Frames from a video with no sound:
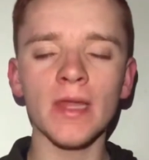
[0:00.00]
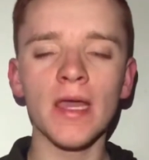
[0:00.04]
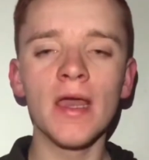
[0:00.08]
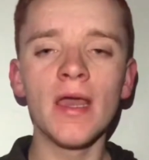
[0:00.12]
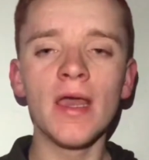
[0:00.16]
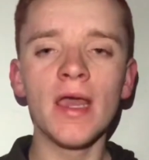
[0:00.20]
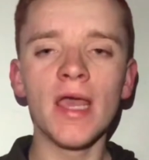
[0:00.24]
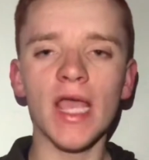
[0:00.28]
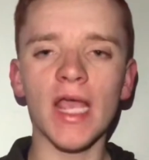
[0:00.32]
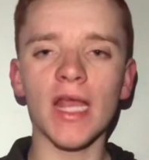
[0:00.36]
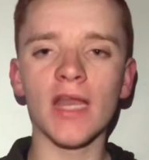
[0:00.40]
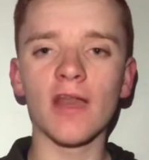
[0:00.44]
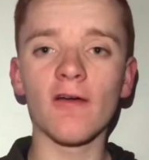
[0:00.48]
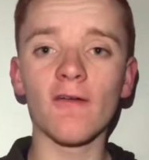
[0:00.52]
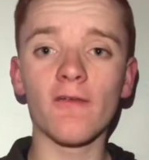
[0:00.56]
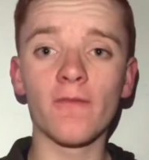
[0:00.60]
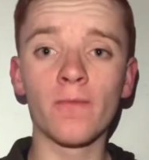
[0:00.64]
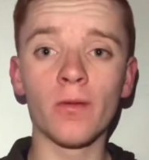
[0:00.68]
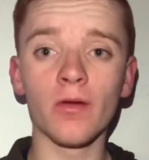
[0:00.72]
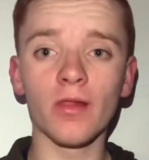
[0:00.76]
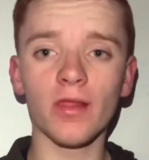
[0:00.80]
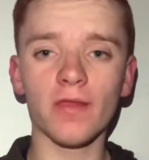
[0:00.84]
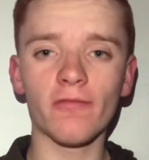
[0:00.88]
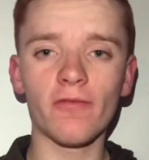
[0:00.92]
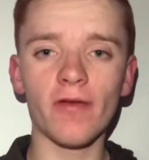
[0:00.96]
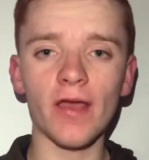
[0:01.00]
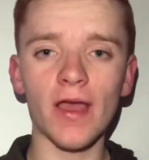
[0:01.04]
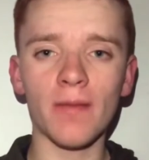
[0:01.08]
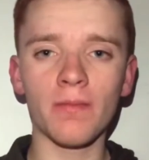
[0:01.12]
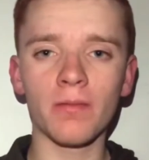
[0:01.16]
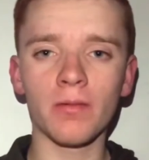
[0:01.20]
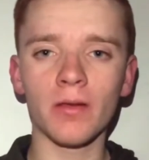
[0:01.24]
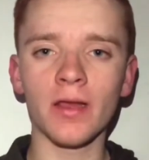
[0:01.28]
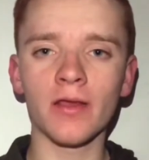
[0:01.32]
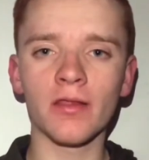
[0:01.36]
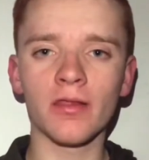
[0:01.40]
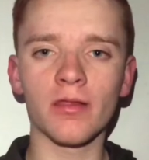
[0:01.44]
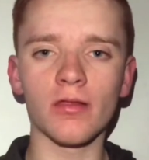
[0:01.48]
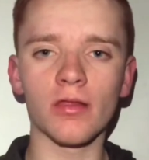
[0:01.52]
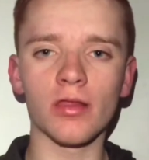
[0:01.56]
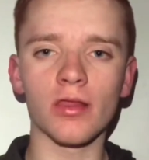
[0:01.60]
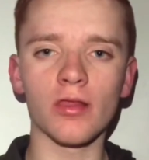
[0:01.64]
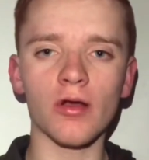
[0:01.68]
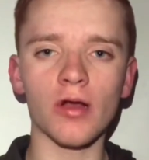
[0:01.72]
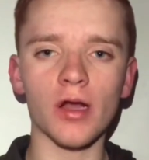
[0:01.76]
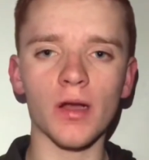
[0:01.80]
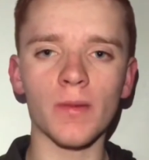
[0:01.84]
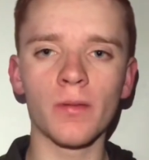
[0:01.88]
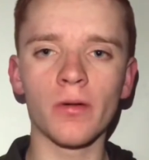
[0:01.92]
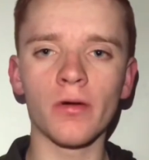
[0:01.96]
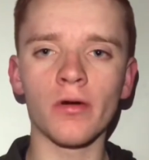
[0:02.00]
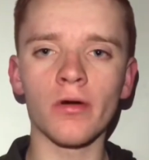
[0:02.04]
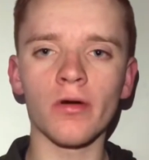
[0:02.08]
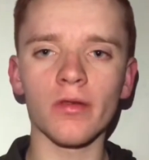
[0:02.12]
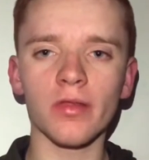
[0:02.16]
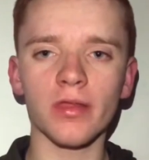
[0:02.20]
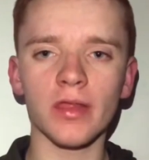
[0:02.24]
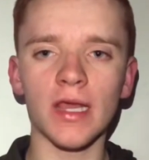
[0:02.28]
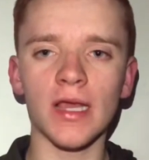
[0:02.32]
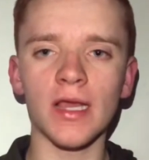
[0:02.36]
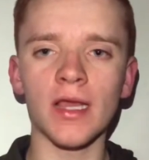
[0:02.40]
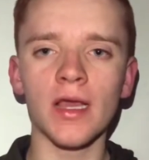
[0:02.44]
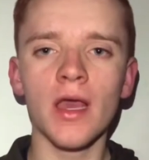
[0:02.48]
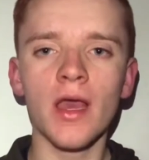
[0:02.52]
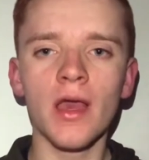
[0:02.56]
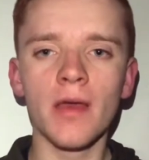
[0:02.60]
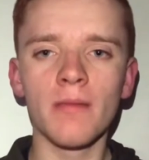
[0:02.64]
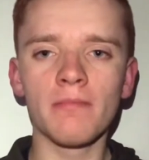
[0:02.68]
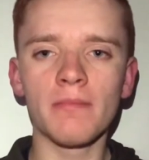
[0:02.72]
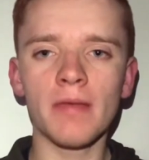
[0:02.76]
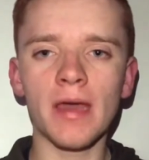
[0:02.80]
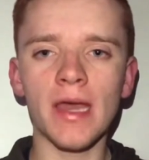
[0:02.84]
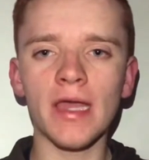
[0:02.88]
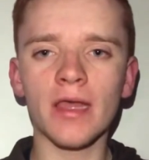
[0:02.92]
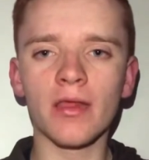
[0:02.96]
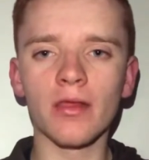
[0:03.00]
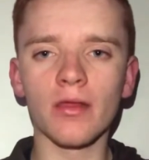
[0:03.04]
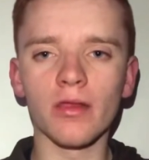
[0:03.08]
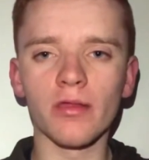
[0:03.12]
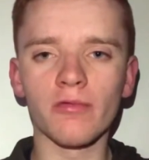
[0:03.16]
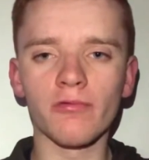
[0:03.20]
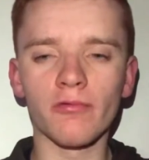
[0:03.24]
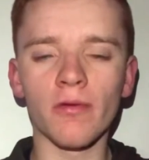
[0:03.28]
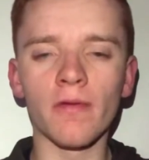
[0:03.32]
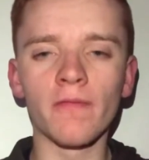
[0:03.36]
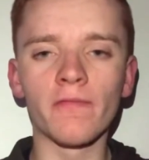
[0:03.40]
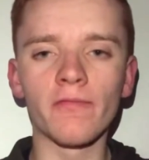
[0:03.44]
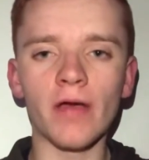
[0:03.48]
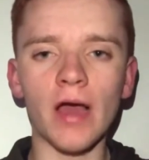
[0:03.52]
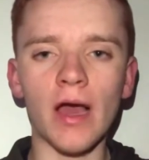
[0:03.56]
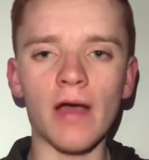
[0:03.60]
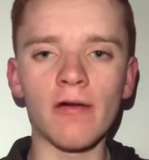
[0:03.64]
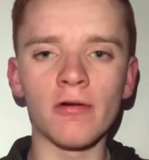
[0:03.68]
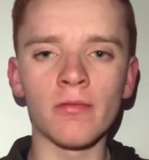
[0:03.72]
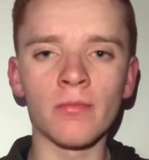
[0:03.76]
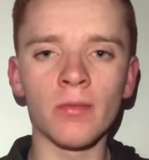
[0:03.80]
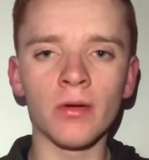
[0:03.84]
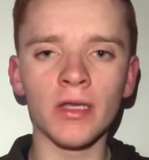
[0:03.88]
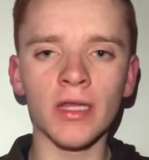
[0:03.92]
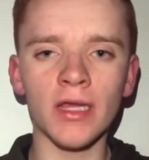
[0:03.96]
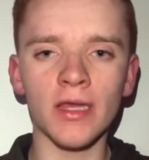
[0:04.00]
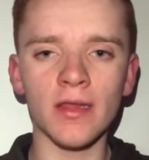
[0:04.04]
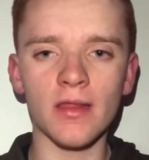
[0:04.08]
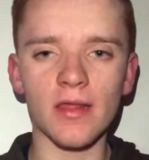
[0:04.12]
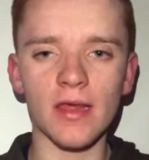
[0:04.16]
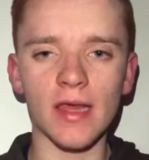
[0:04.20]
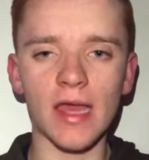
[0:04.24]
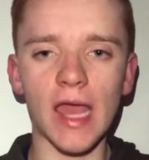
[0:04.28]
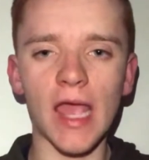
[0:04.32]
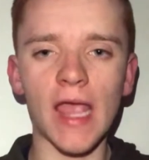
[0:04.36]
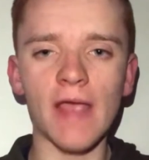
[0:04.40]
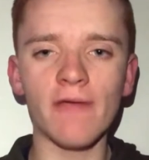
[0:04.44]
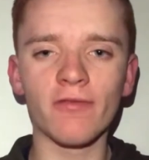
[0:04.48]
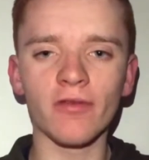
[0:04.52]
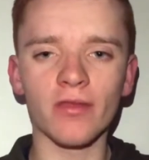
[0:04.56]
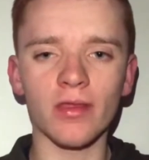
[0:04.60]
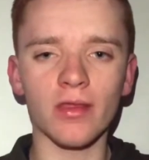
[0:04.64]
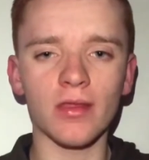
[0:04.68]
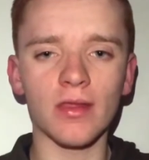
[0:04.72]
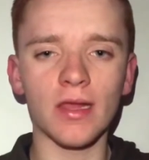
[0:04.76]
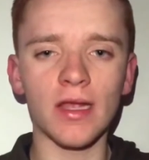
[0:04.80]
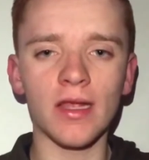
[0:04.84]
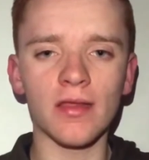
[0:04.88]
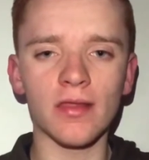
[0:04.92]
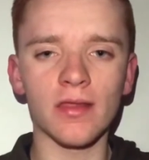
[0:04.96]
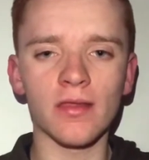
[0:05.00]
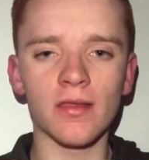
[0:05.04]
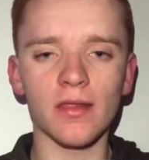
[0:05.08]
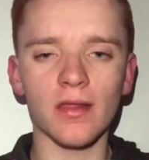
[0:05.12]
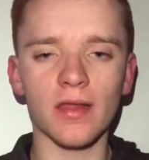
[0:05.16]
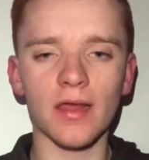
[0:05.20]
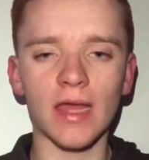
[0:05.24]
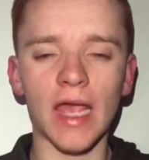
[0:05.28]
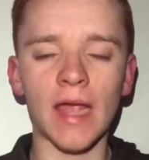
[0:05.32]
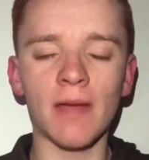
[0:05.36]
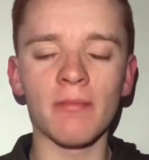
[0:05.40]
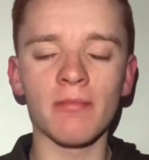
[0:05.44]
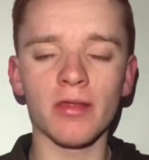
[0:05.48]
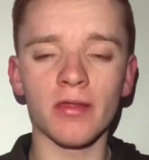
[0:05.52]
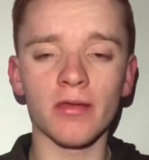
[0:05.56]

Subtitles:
enough, but fair play to Stockport. They made us run for our money and they gave us a decent game.